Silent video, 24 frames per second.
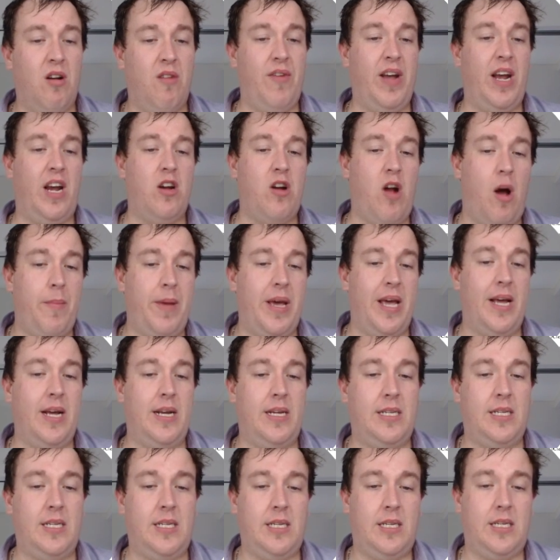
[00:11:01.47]
of
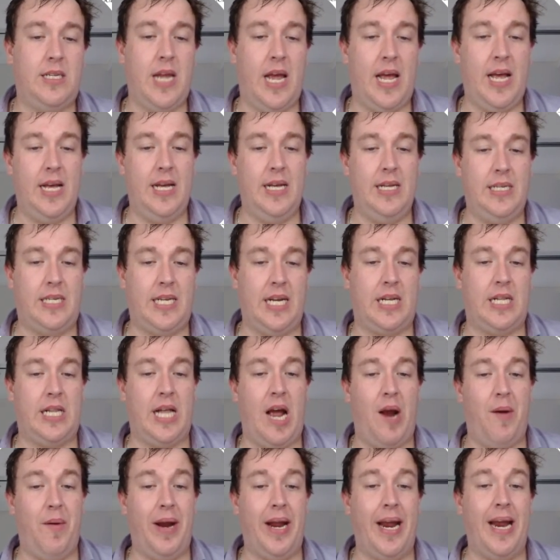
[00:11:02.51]
Economics
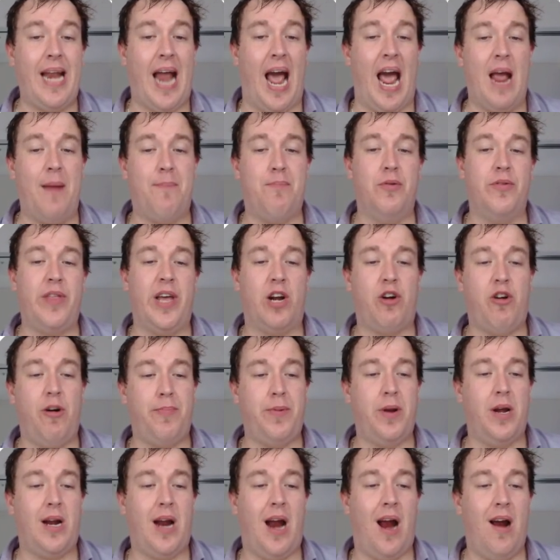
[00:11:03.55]
declaring in April that
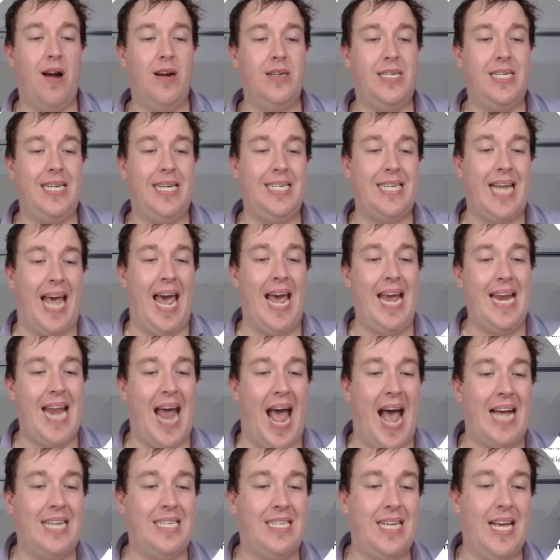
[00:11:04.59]
cryptocurrencies and
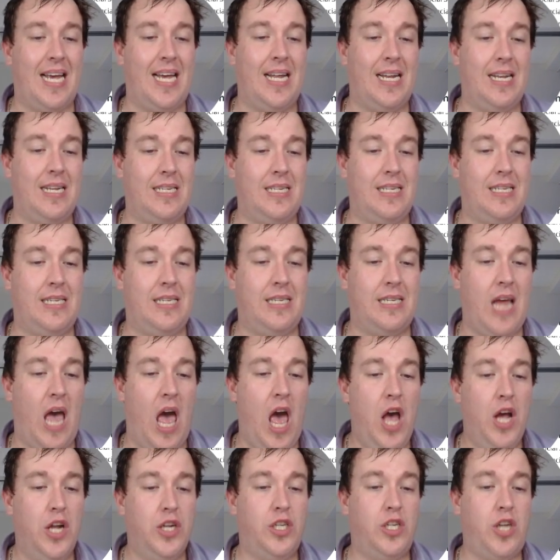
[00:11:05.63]
assets
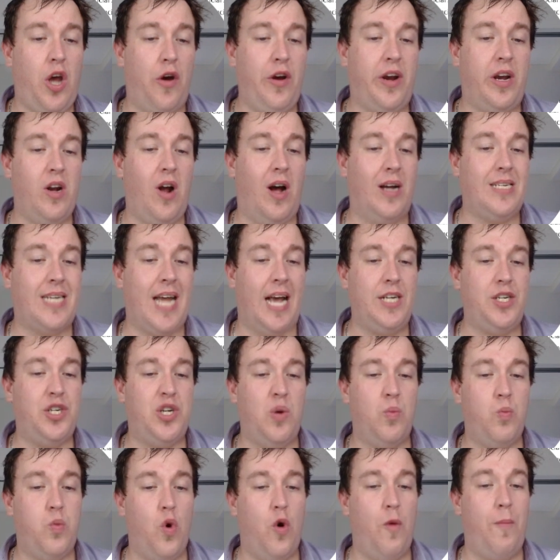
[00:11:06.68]

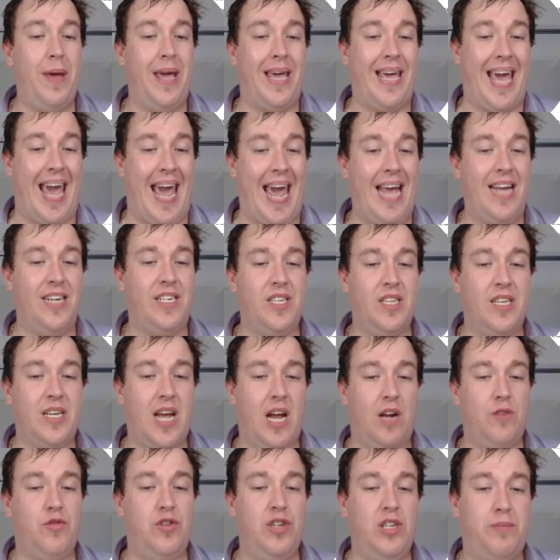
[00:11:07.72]
tokenization will be key to the
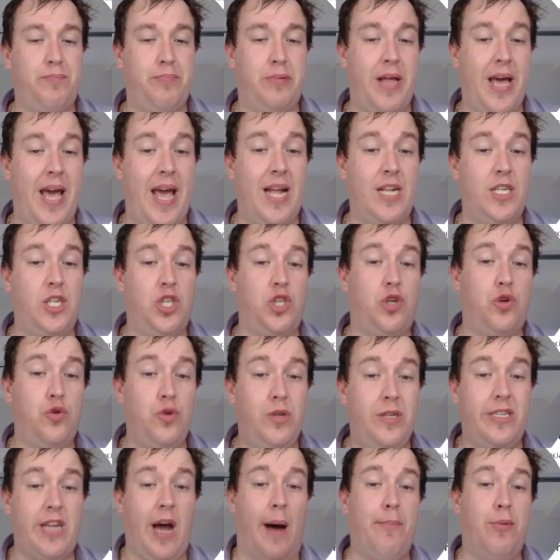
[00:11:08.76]
country's plans to
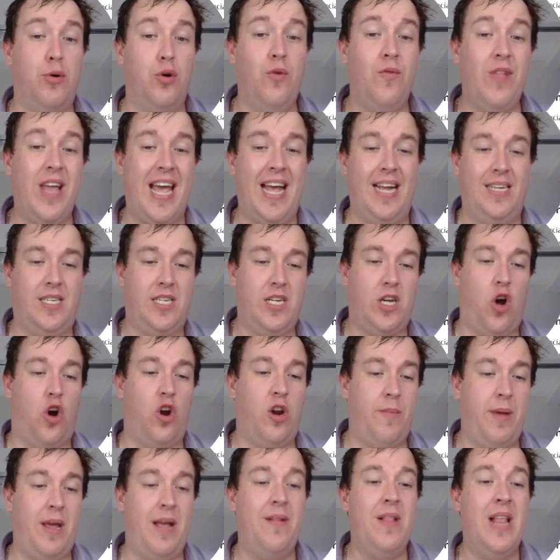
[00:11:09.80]
double its
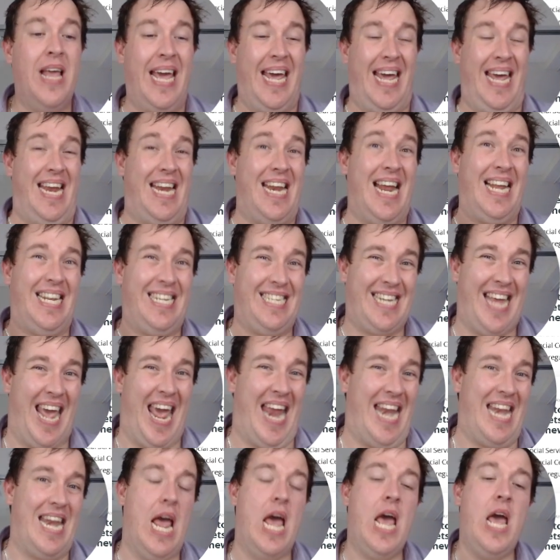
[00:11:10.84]
economy in
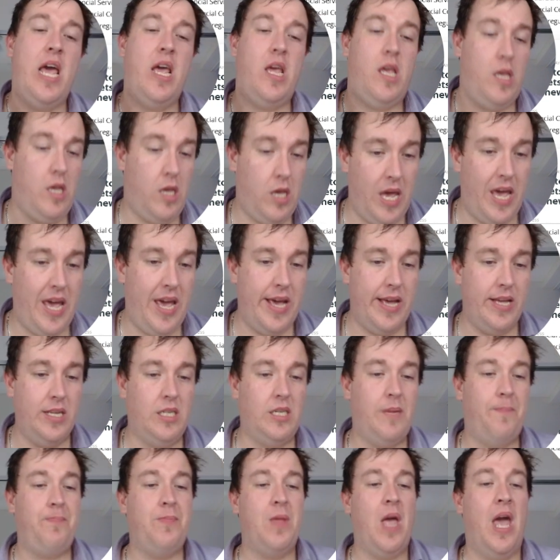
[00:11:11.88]
ten years.